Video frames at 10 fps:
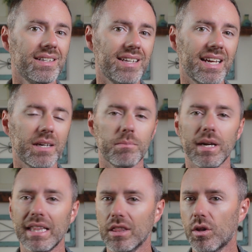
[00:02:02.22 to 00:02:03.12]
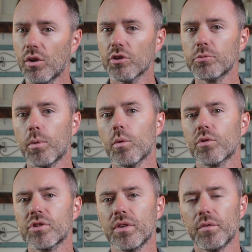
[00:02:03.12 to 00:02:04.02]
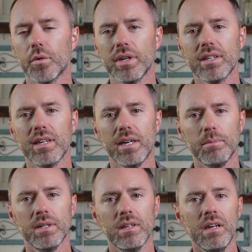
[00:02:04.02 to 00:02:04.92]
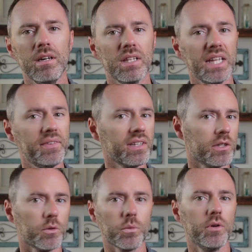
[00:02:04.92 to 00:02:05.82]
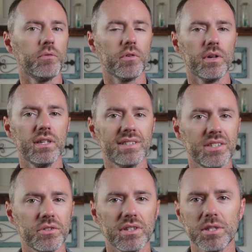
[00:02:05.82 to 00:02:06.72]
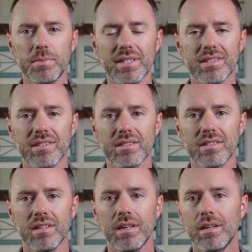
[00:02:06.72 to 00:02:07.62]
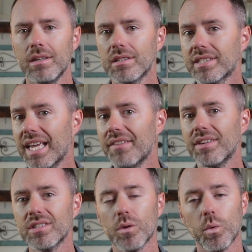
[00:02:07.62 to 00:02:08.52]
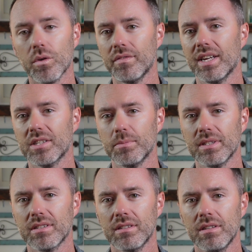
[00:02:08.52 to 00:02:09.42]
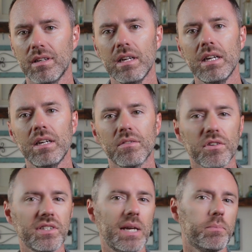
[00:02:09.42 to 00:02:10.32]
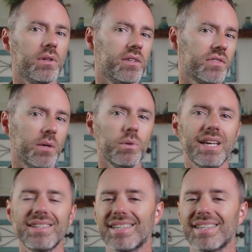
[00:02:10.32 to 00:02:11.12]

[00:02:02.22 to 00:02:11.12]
take up a large portion of your income, leaving little room for essential expenses, savings, or investments. For example, if someone has a